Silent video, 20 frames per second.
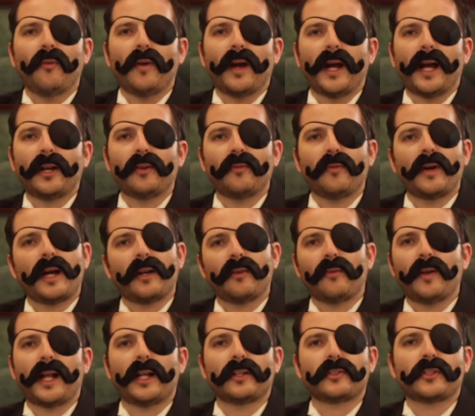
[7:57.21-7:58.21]
well, well,
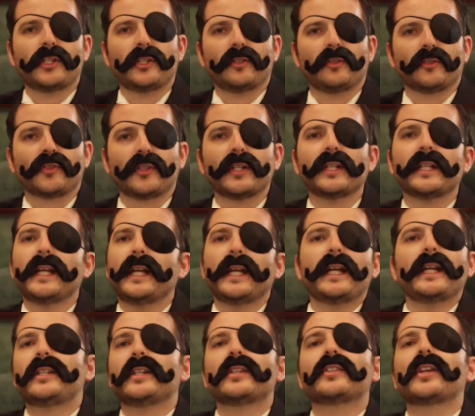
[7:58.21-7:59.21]
well, children,
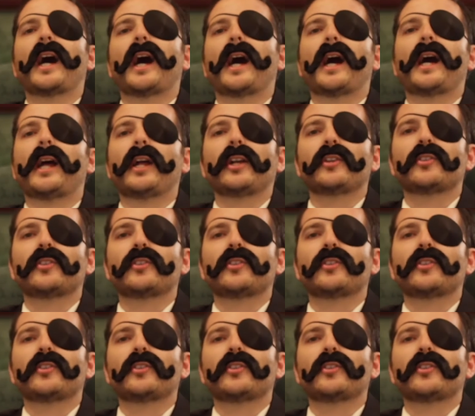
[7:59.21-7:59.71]
it is I,